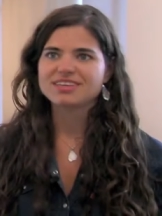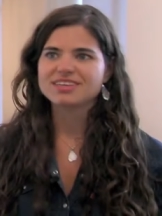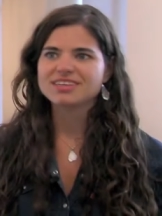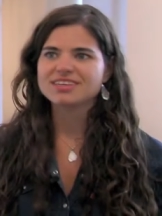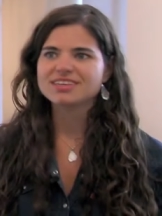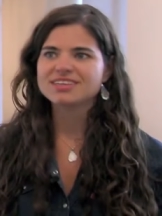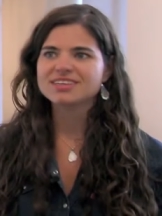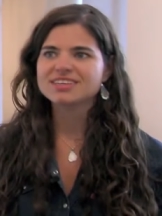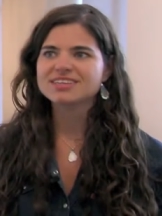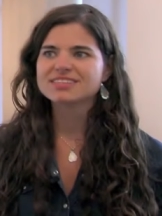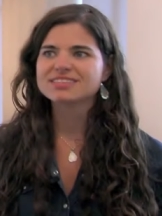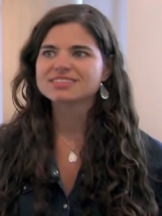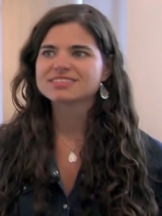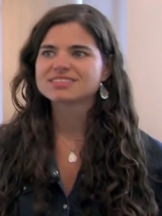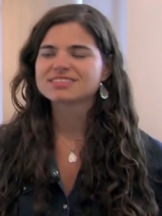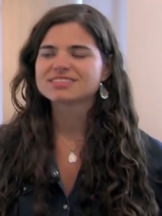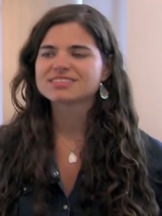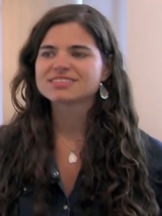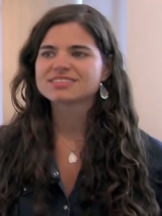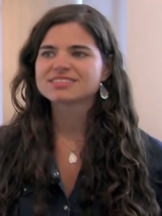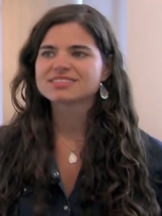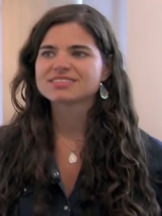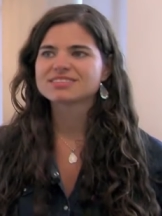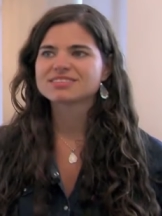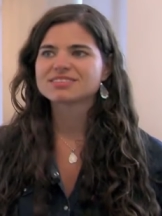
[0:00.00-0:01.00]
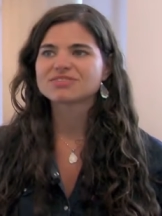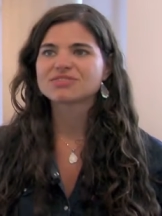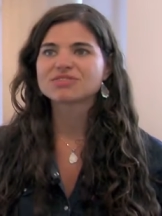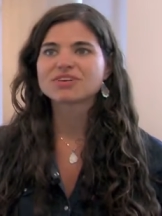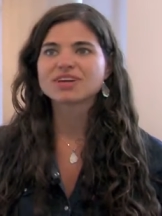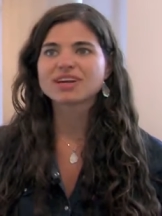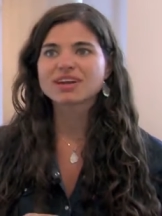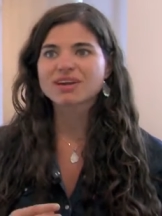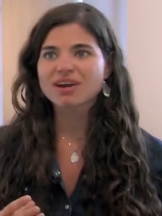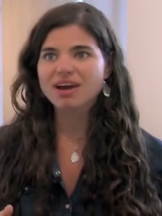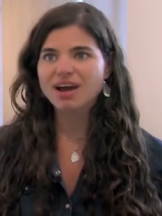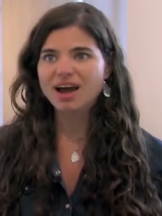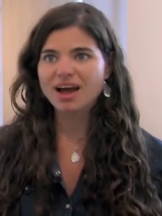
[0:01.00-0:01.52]
It's
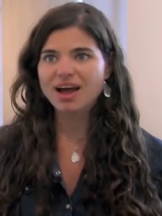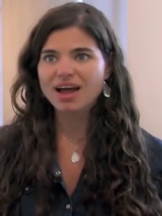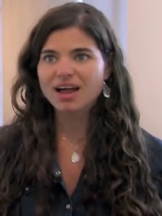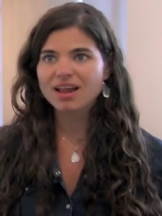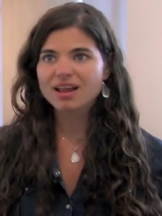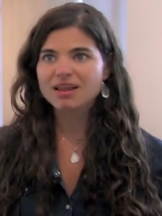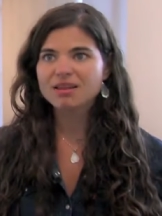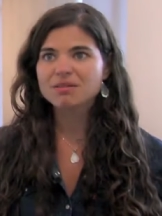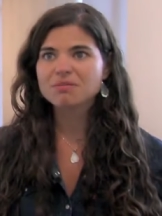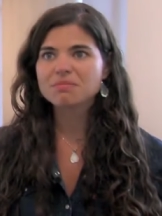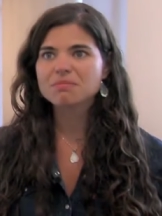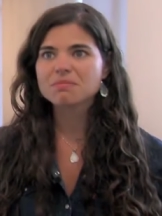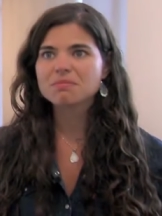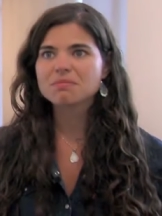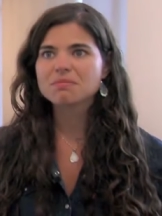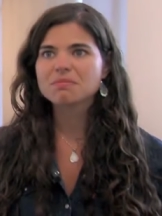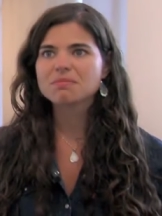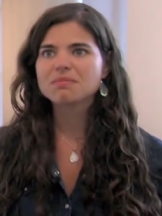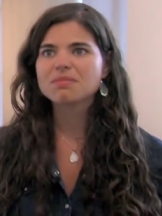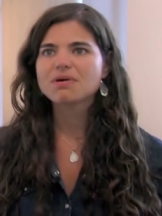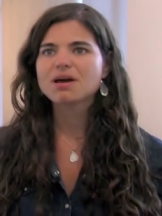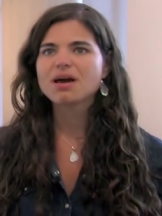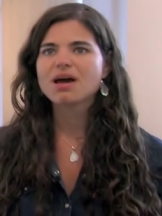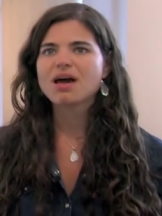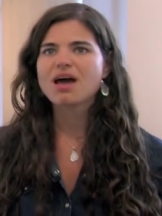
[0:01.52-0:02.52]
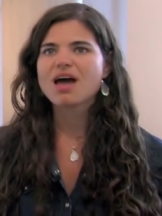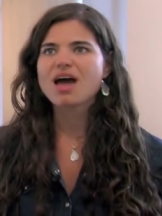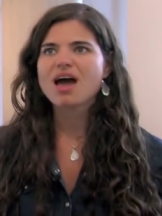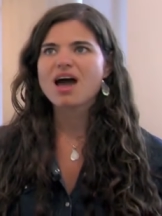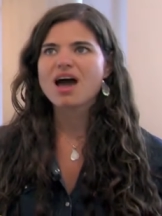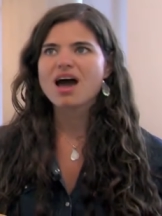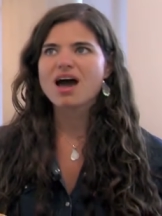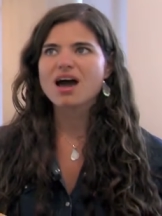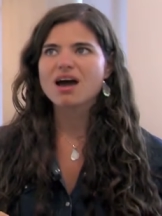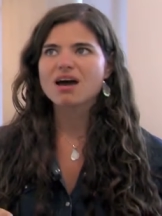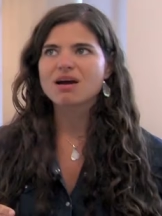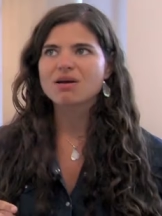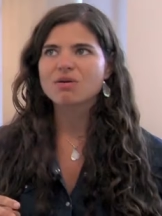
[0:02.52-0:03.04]
really calm
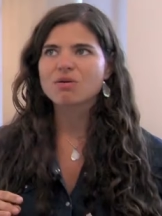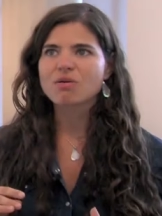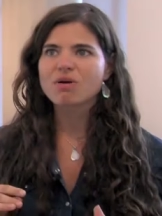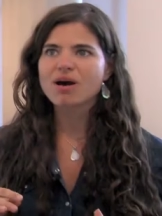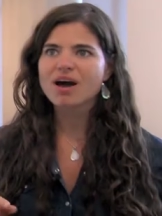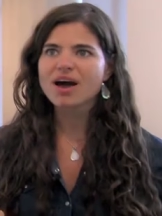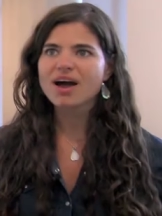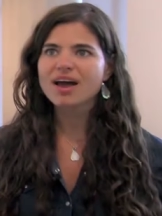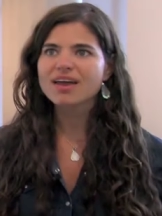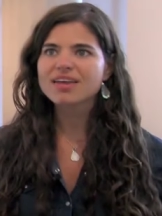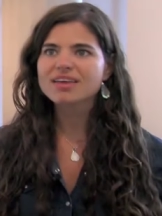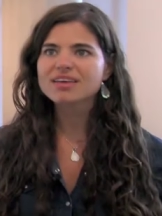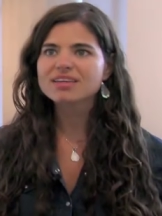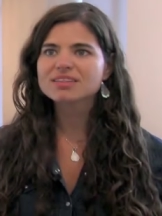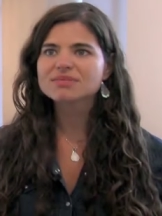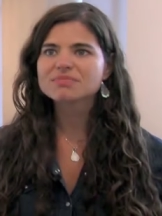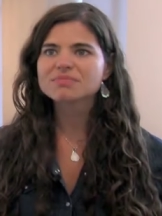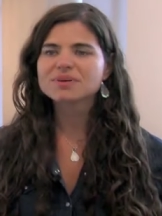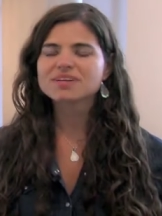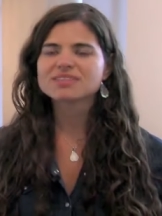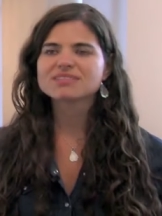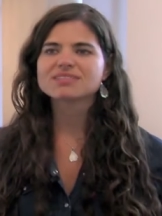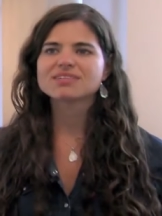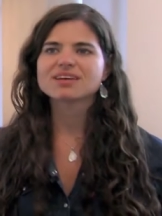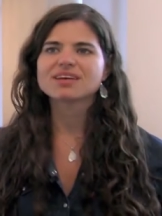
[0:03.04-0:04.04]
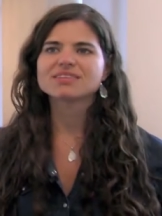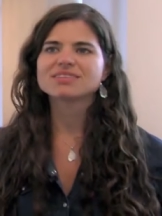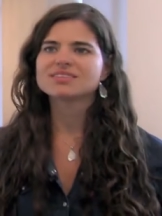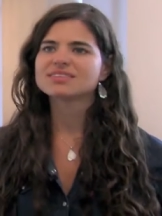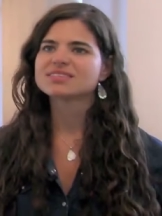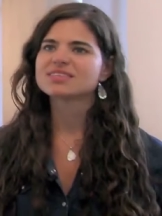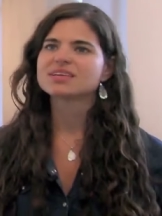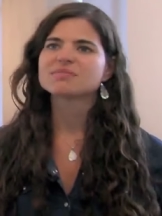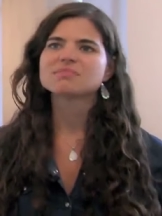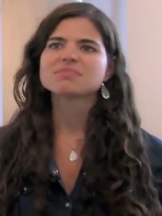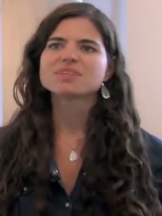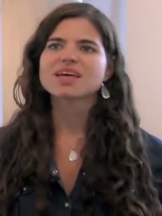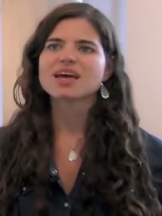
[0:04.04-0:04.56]
and quiet, but at the
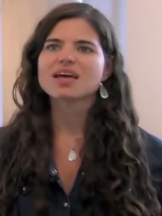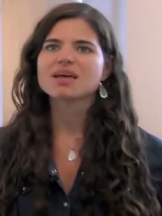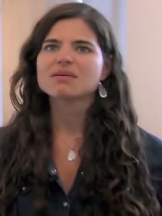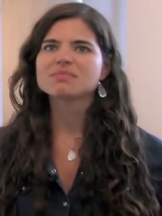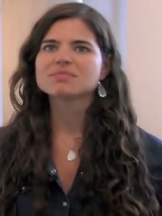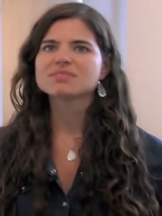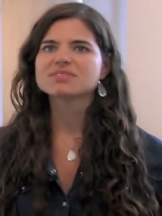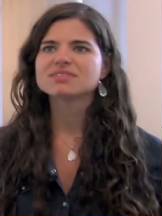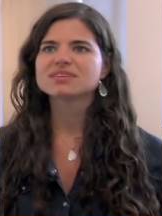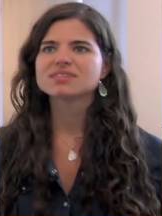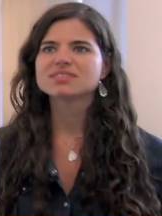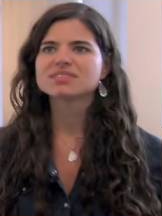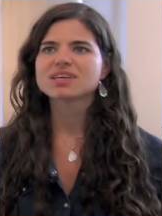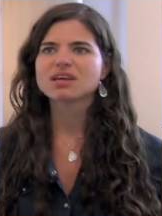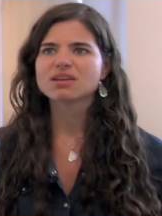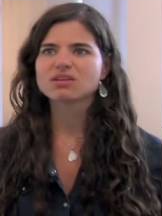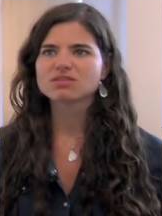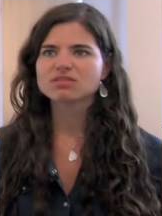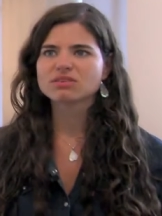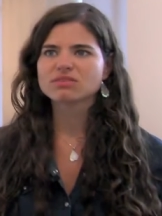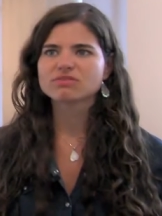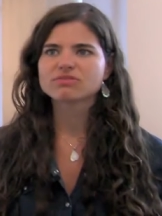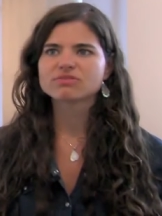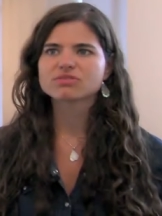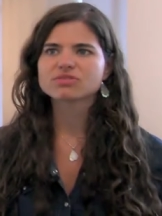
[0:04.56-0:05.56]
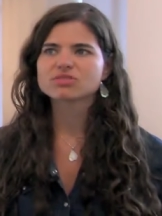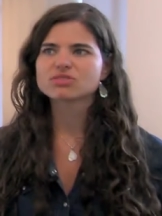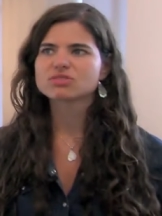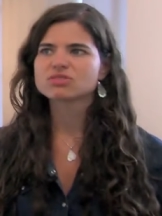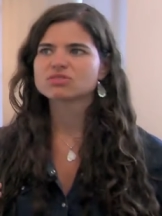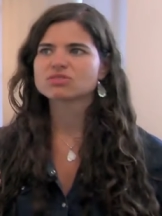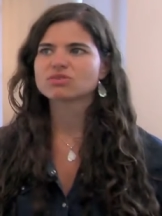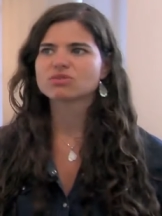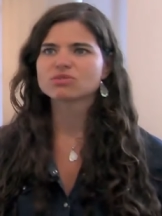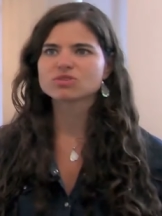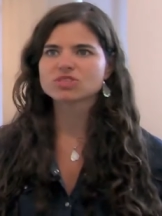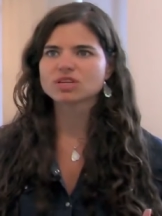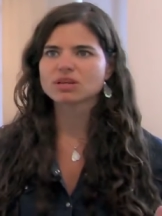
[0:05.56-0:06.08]
same time, there's a lot of
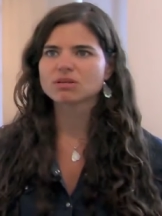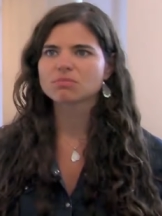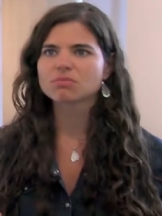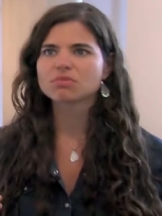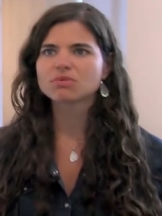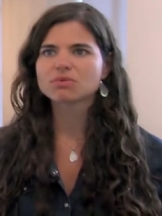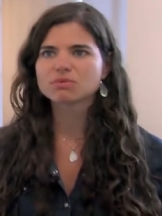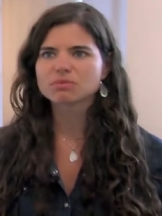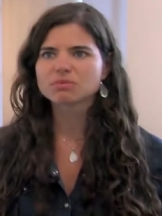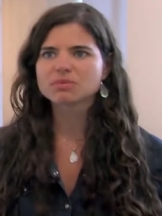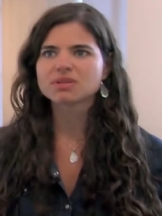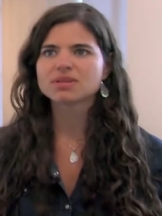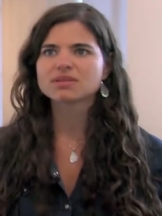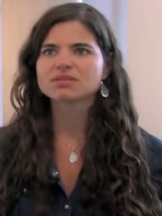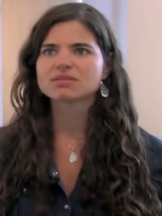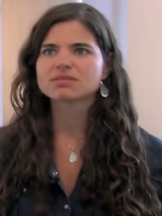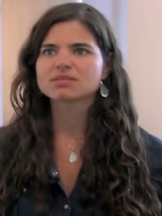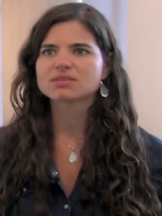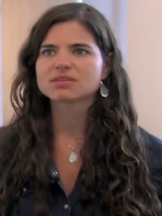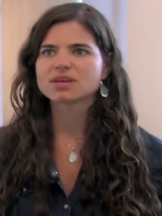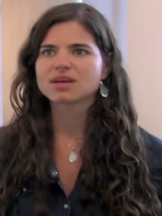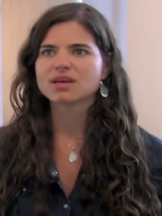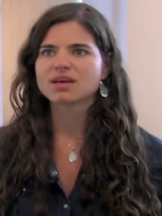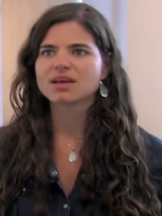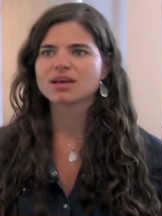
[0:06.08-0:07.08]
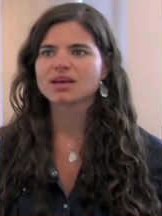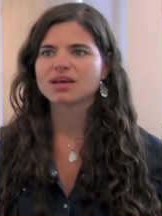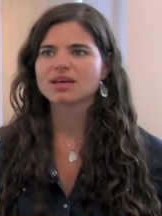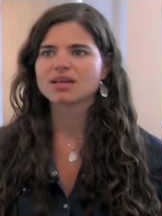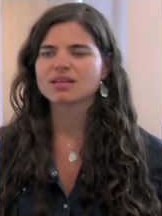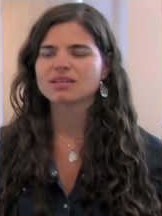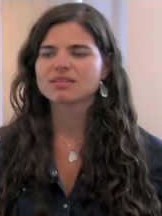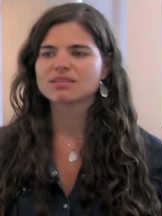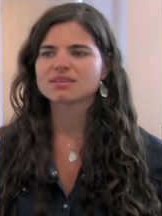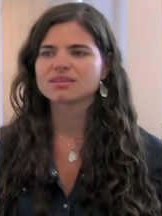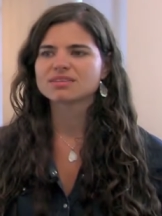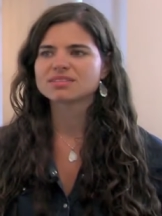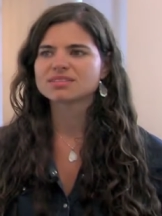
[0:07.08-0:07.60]
social movements
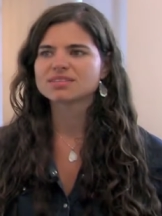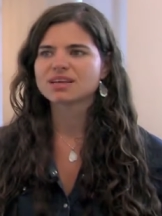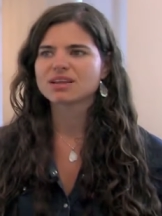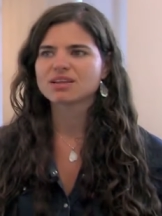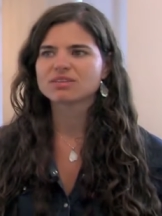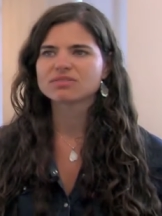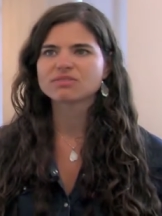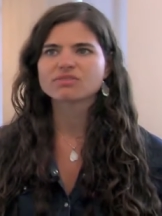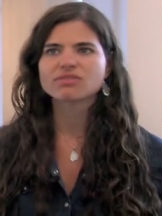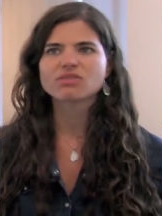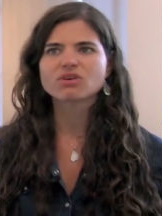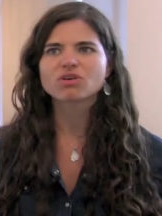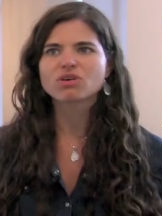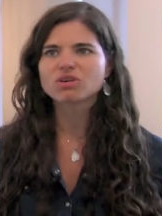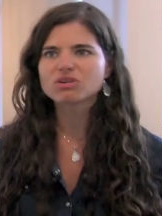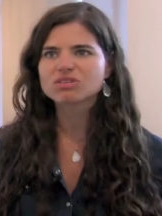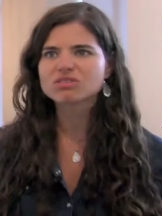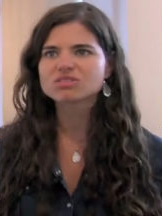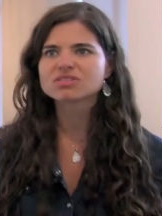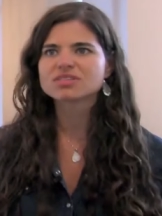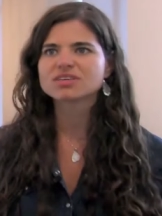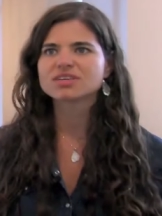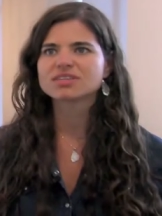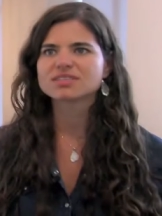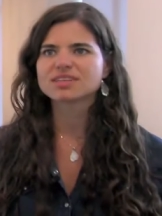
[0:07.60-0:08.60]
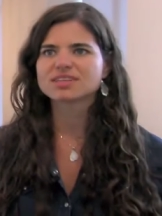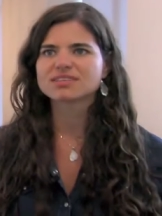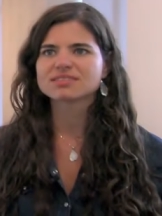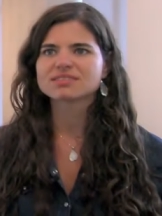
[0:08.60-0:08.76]
and there's a lot of concerts.